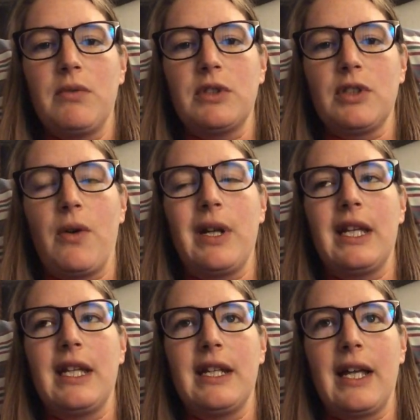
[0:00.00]
was going
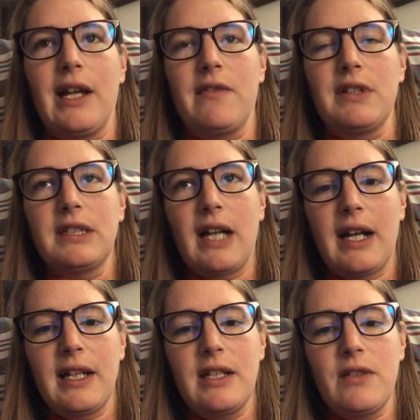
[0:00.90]
in and out of the
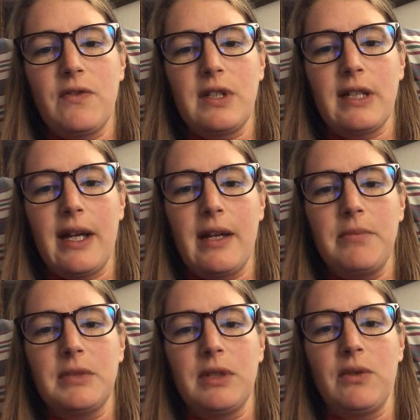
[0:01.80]
socket at different times.